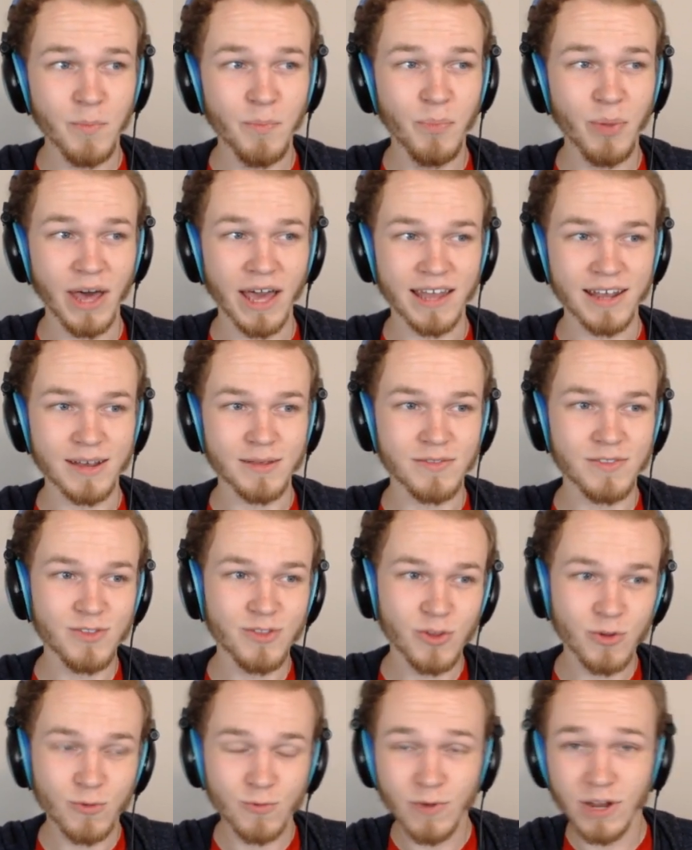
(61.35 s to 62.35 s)
but
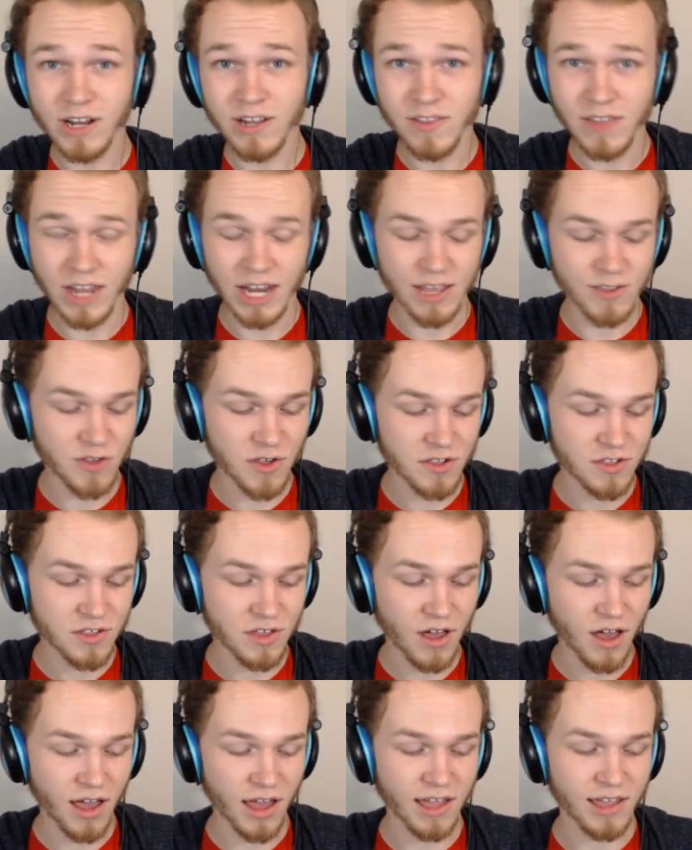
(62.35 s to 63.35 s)
the riddle that I just
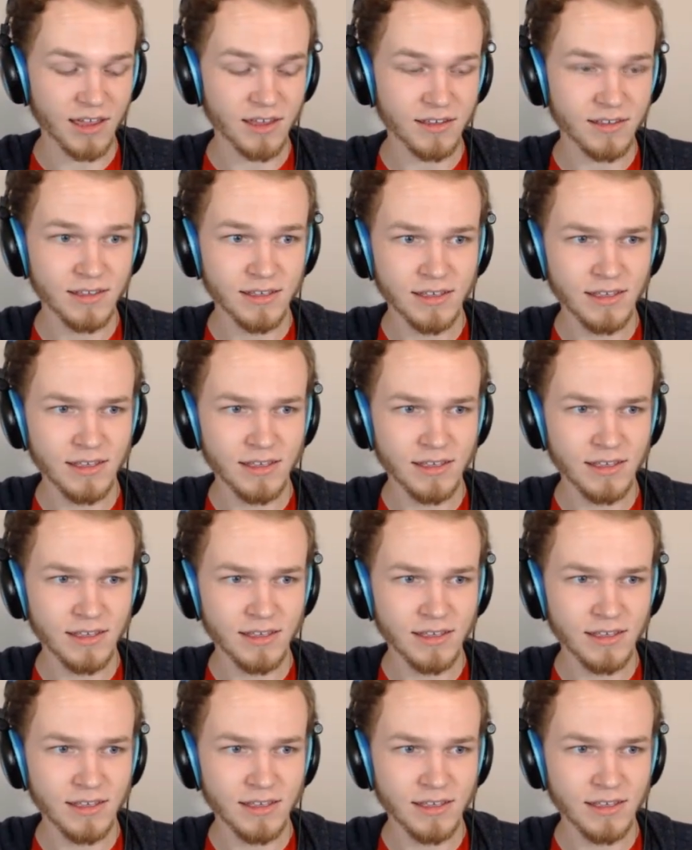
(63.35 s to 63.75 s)
got,